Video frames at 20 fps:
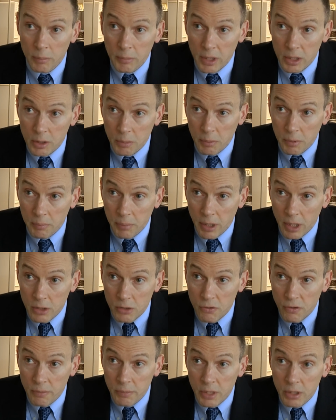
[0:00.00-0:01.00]
or multiple
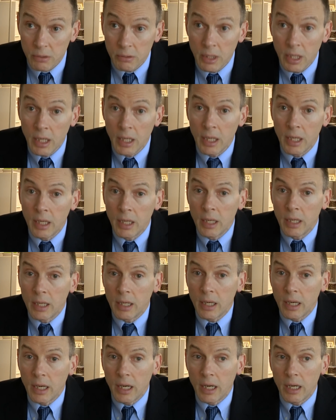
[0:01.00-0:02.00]
parts from you,
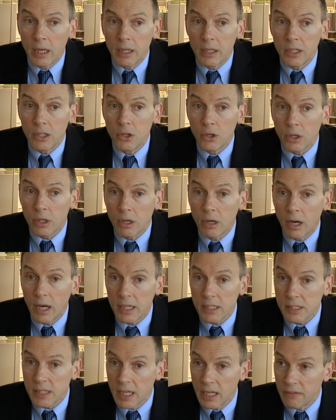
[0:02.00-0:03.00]
uh, your
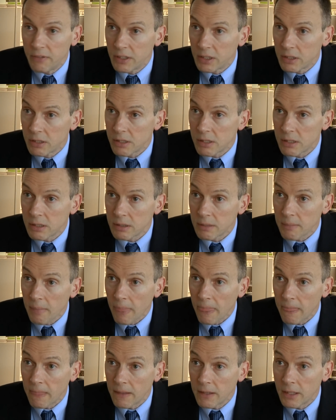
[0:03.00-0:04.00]
cost savings
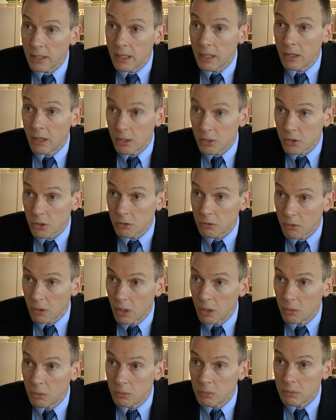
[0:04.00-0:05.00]
can also
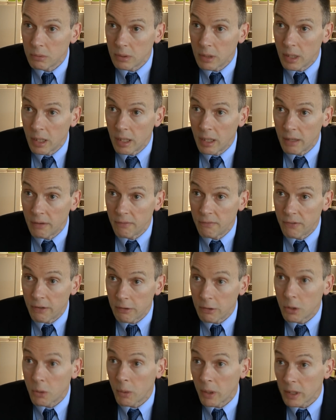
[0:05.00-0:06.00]
grow uh,
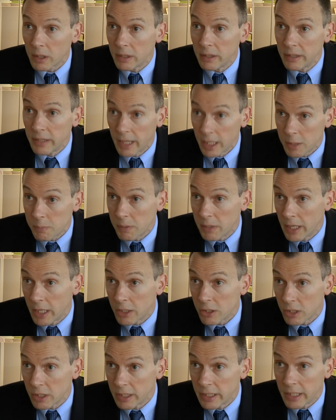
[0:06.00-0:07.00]
very quickly,
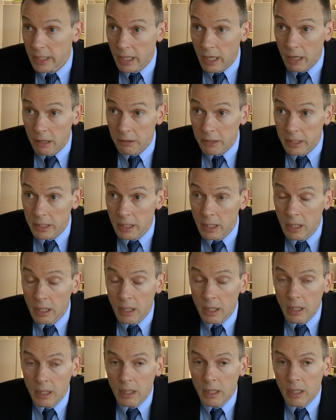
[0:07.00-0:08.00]
exponentially in a hurry.
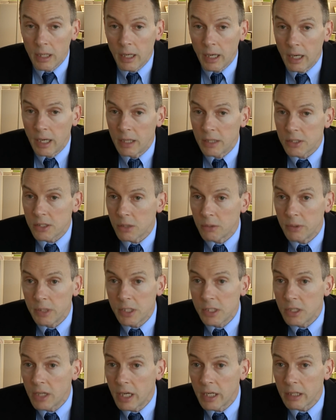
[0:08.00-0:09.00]
Uh, so
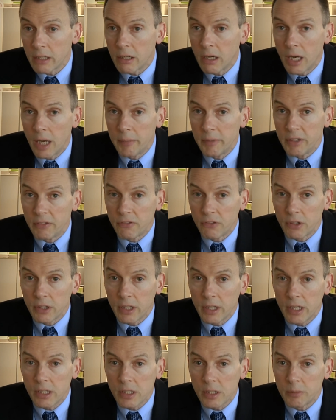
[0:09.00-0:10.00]
it's not uncommon
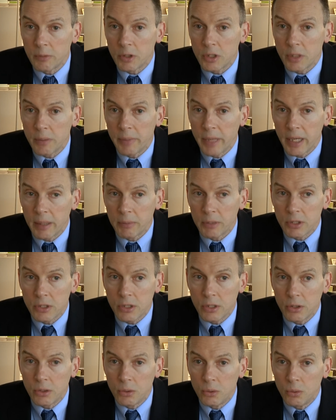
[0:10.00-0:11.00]
for a customer to be able
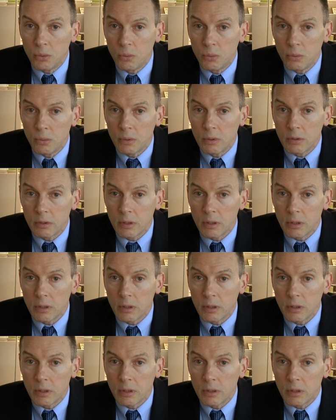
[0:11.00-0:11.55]
to